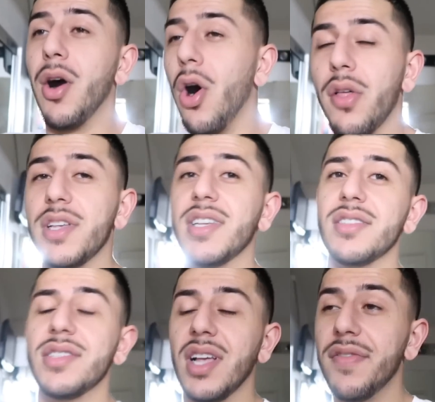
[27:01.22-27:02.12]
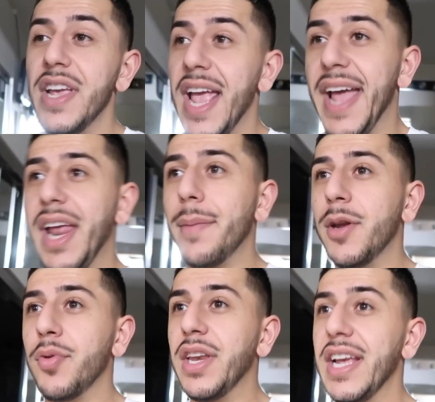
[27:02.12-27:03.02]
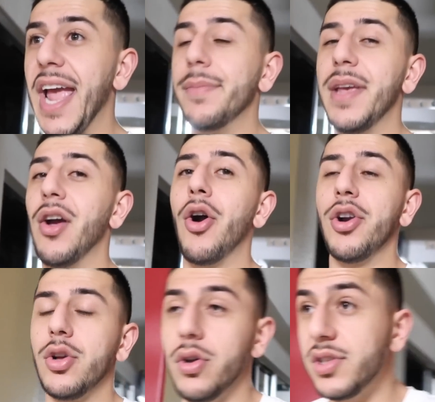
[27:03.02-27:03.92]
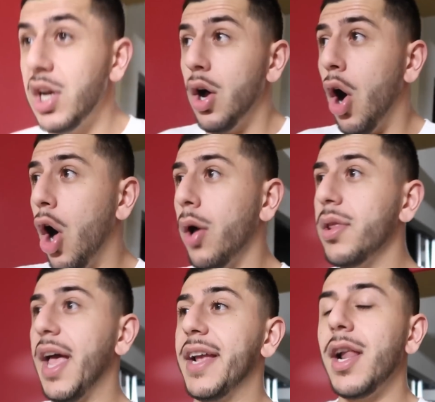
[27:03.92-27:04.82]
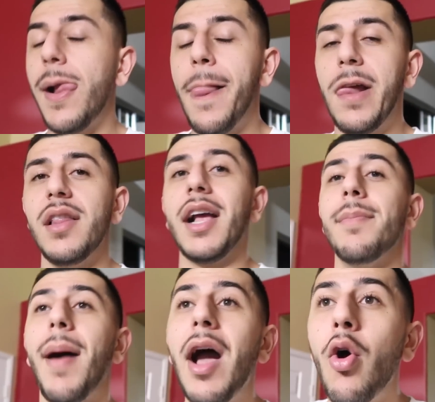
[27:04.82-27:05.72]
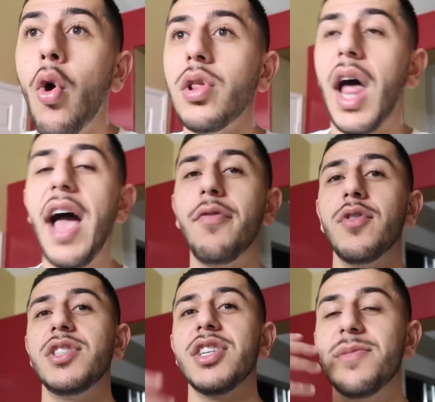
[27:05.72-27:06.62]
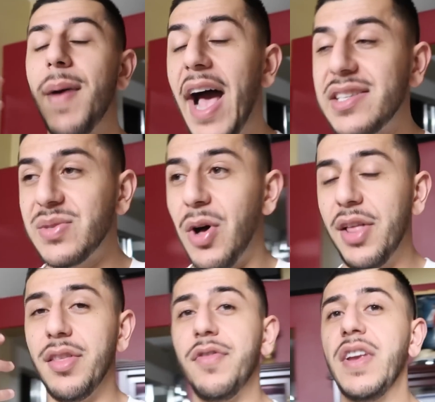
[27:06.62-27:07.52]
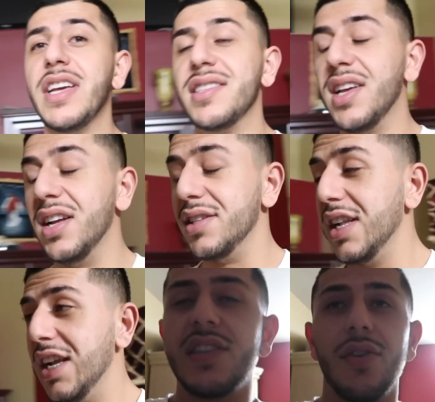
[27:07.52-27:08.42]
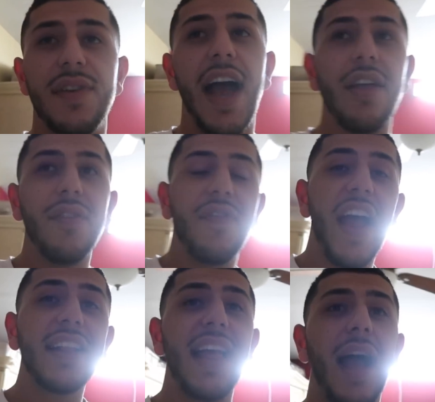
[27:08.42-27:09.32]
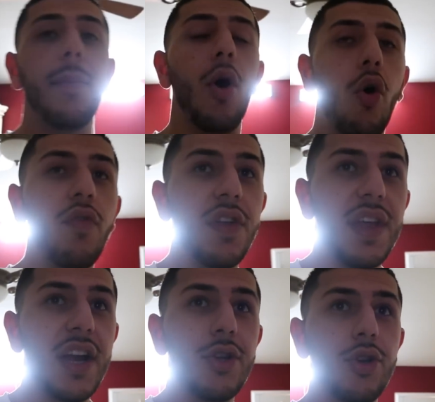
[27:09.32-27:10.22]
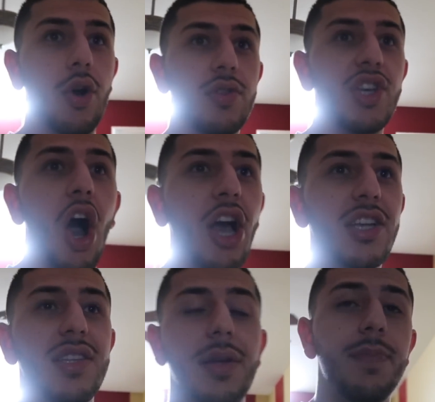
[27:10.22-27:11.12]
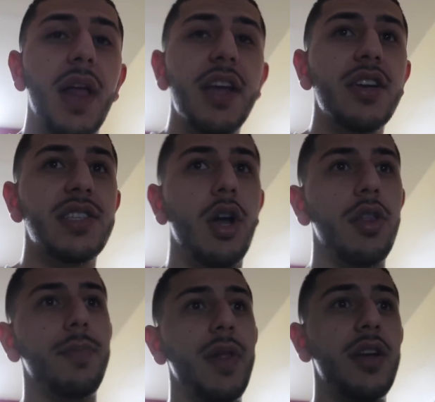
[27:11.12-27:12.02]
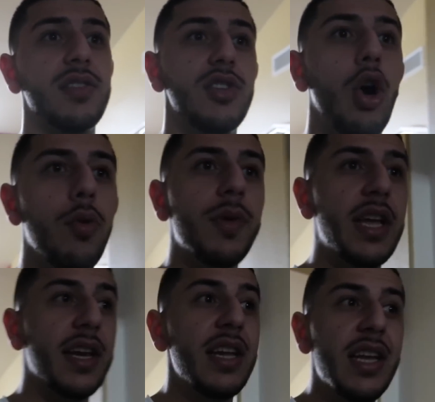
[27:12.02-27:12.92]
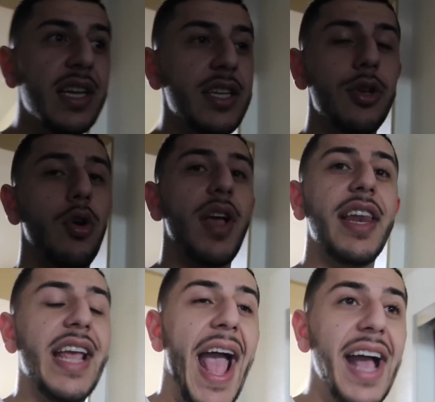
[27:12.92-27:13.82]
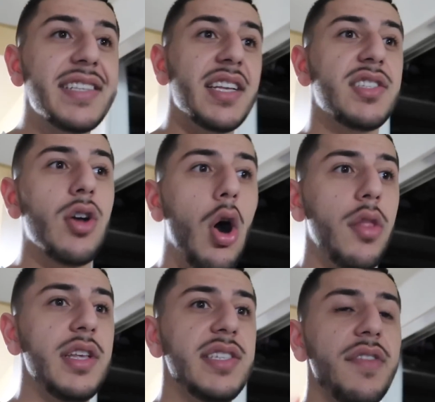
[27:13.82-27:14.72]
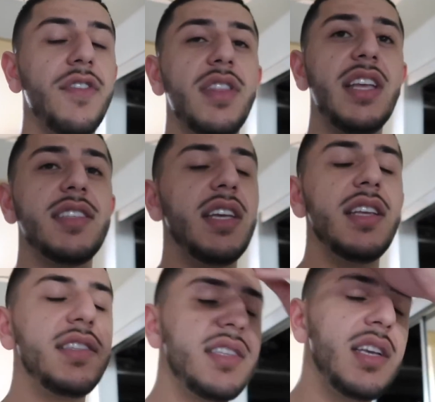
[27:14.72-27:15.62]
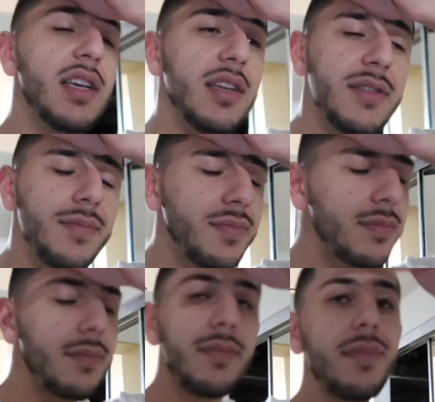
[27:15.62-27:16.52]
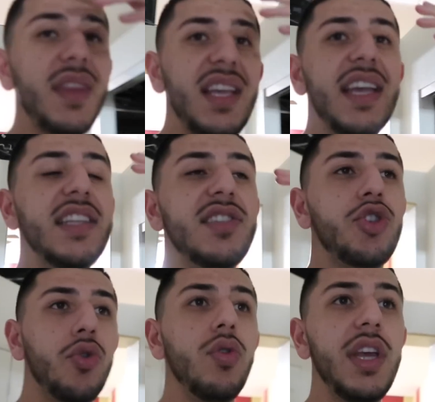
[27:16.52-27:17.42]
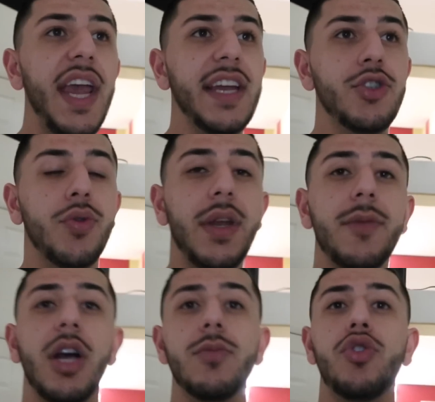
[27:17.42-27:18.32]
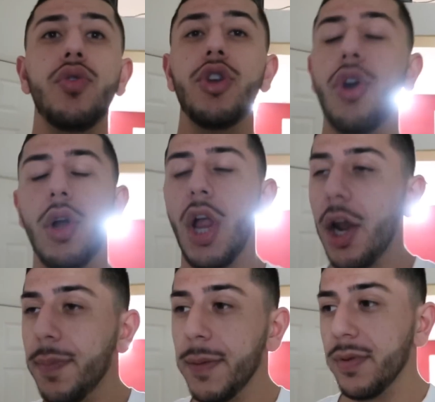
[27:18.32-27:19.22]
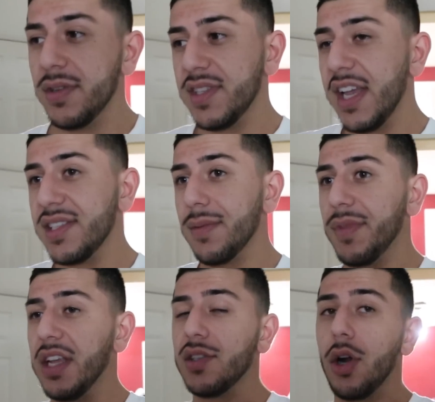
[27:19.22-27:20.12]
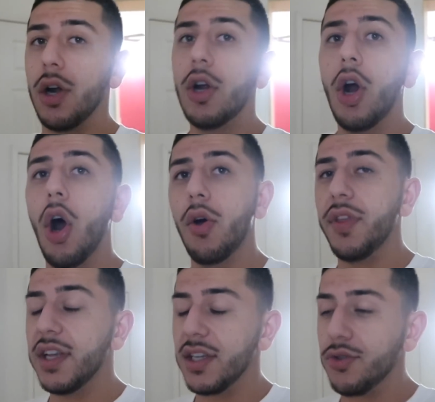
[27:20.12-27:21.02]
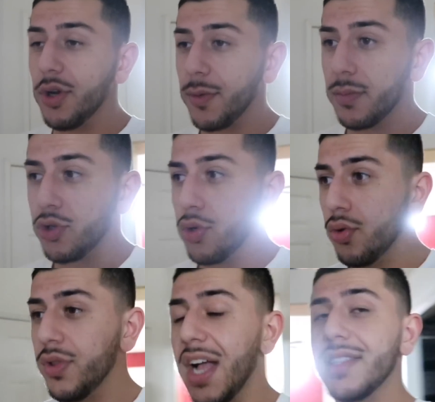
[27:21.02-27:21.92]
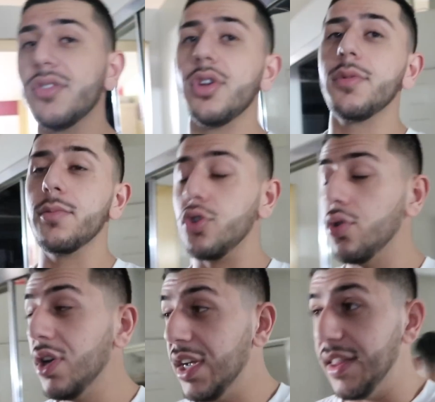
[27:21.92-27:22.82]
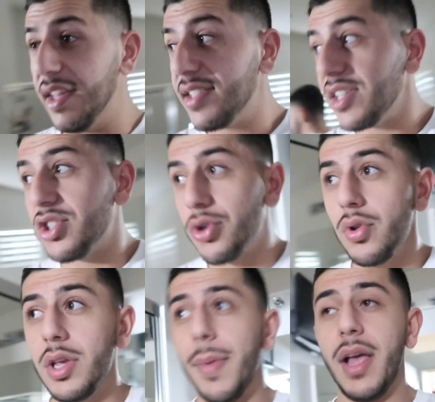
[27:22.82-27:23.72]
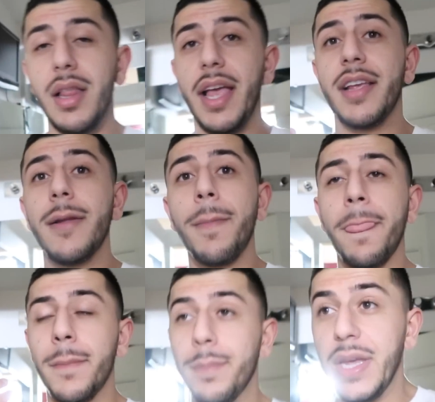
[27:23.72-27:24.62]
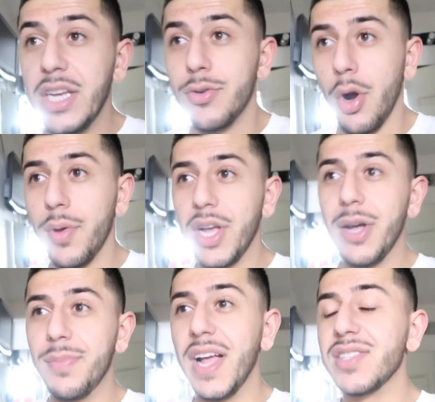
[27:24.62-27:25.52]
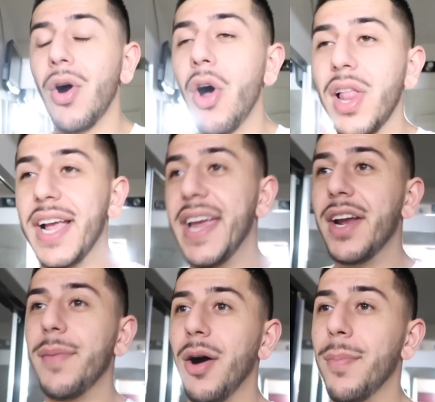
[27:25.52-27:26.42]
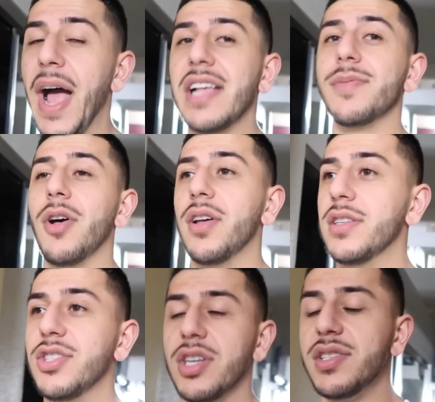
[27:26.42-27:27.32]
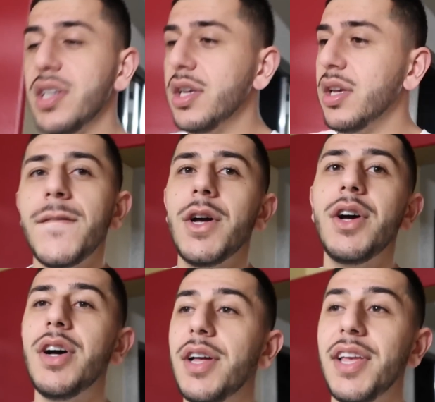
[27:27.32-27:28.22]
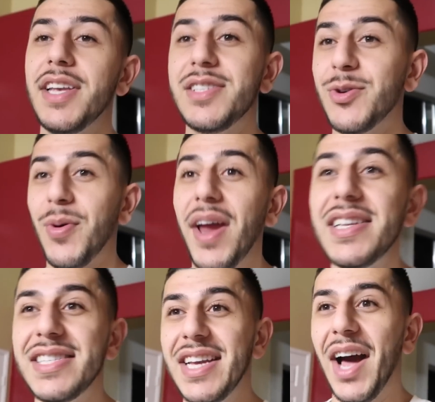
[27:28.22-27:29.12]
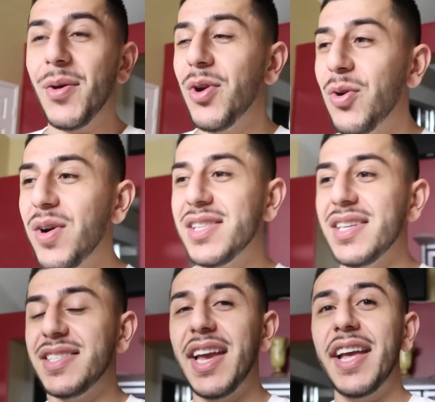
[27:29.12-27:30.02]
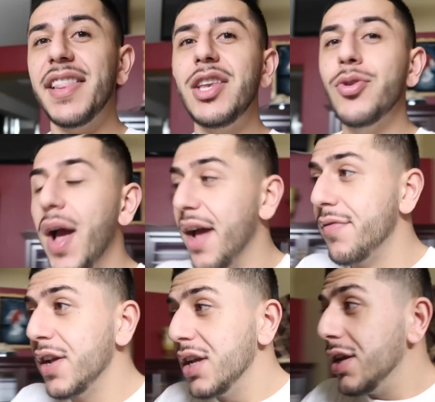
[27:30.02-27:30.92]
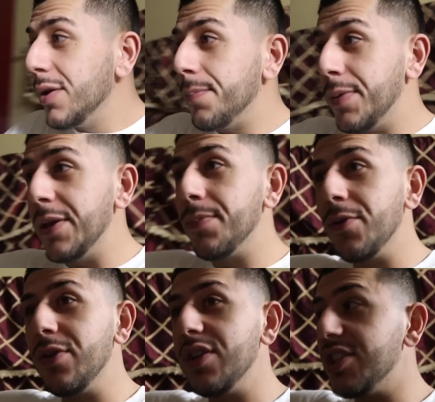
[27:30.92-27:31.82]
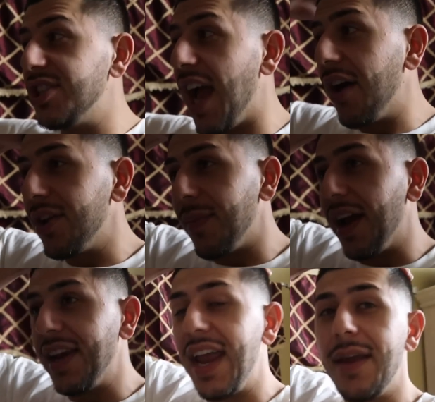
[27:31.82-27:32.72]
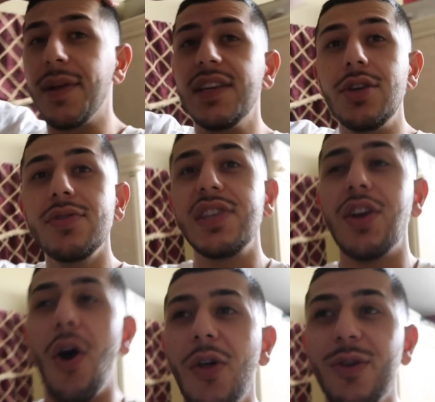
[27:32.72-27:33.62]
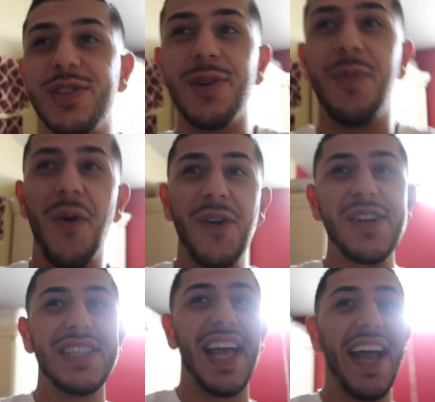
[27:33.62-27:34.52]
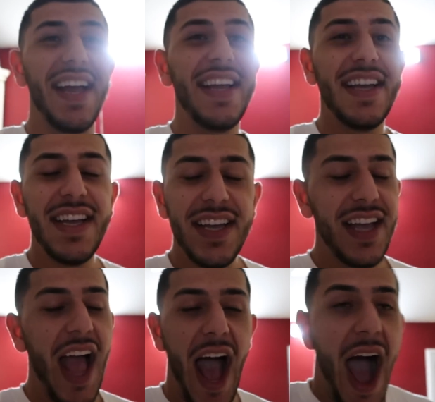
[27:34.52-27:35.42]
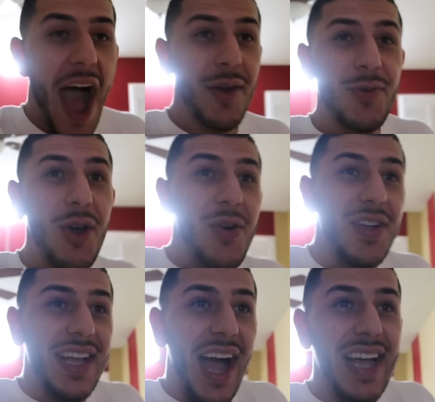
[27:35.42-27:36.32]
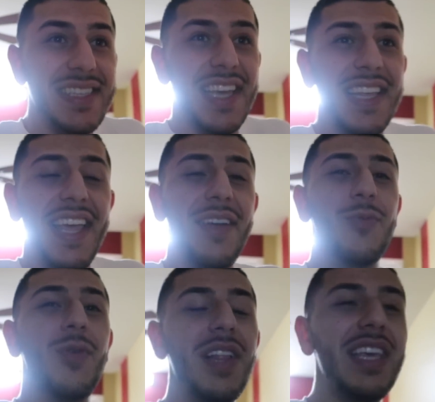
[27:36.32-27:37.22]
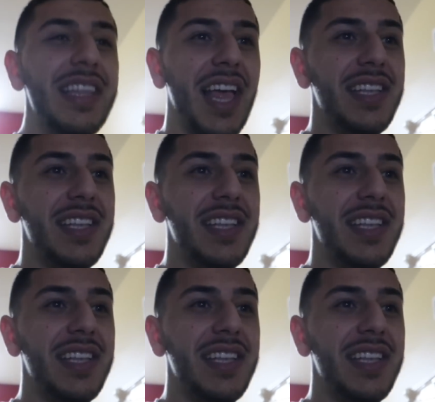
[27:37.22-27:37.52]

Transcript: about all this other stuff, and I'd be reading N B A articles. All like, like my whole life was just basketball and the Phoenix Suns. So now the fact that I'm over there, you know, talking to the players and all the players know me and, you know, getting access to all these different things, it's... It's truly a dream come true. You know, a lot of people say some things are, oh, there's a dream come true, that's a dream come true. This is truly my, like, me growing up. That's all I cared about, basketball, and it's just, it's crazy. I don't know what to say. And then you have people shouting my name, and did you see all those supporters that, I don't know, guys, it, it really,